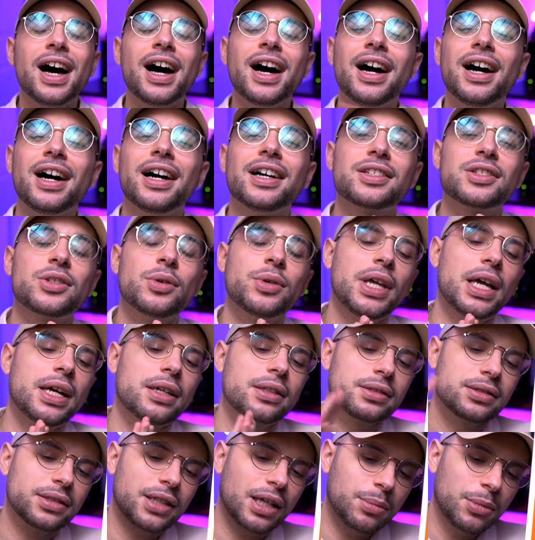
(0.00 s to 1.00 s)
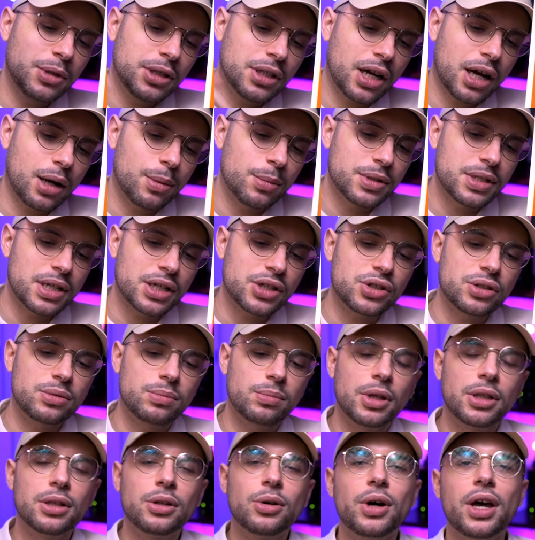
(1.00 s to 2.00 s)
uh, so yeah, tell me in the comment
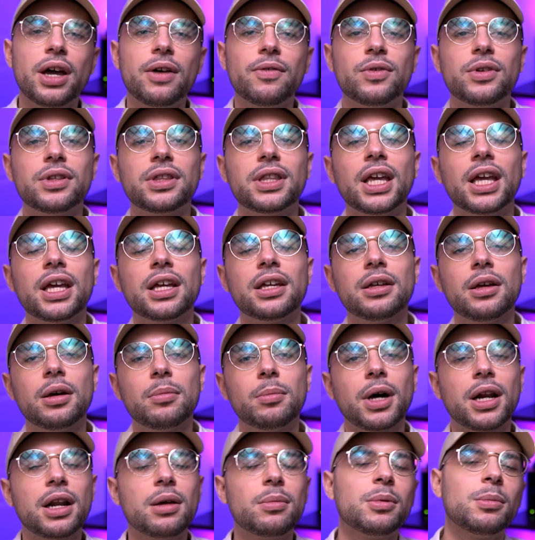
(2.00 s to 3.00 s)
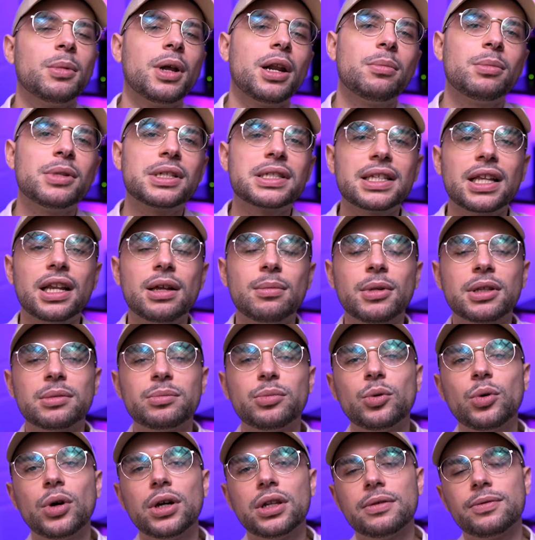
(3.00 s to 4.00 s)
section below everything. Maraming maraming
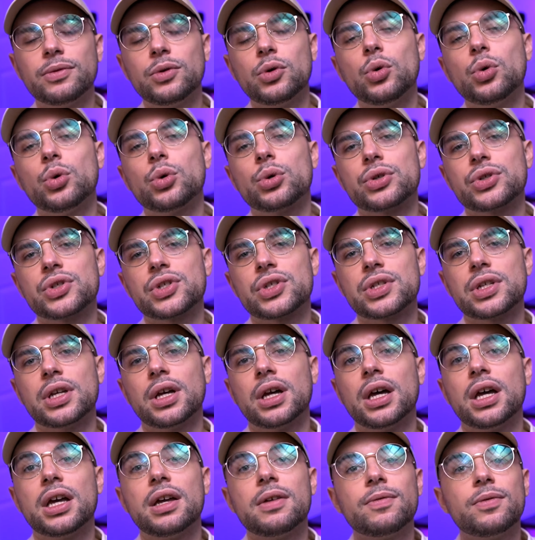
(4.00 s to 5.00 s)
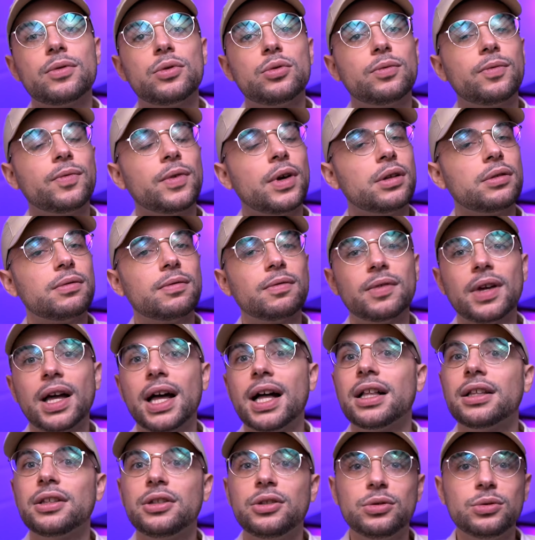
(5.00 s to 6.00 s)
salamat po. And of course, uh, if you found
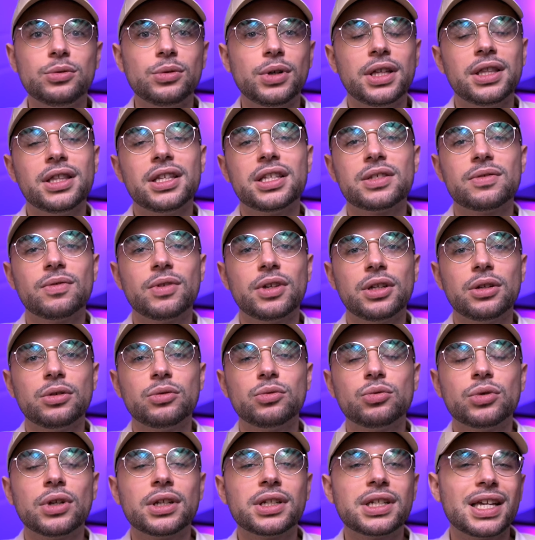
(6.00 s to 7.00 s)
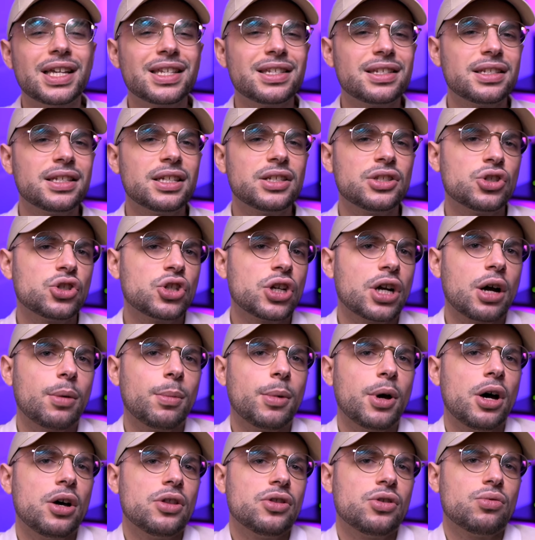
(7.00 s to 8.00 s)
value in this video, do not hesitate to check out
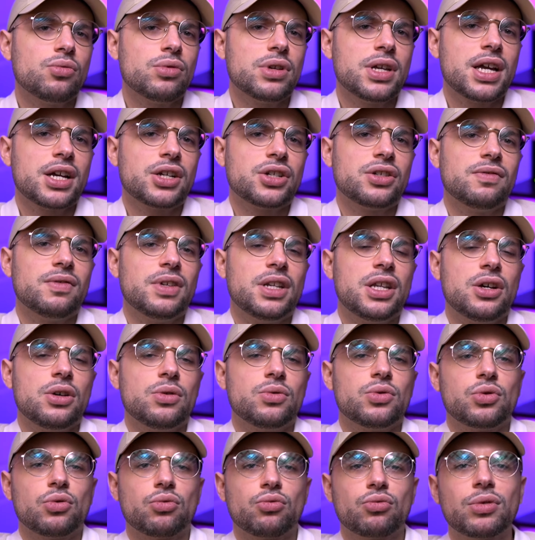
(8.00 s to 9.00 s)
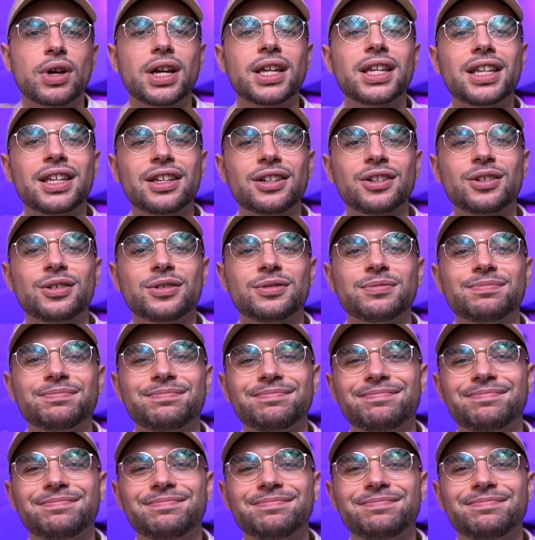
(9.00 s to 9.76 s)
my other reaction videos right here.